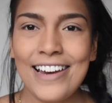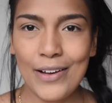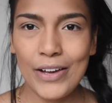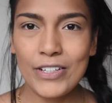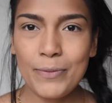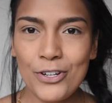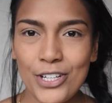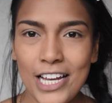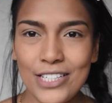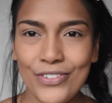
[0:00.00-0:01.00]
Now I have a
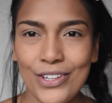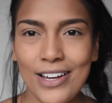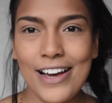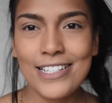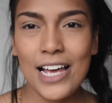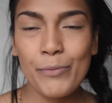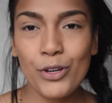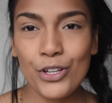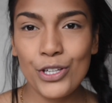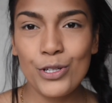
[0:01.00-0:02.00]
special guest for you guys. I'm
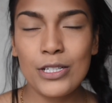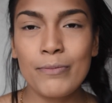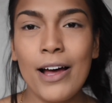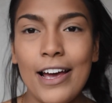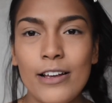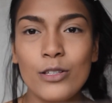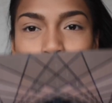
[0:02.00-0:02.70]
gonna use my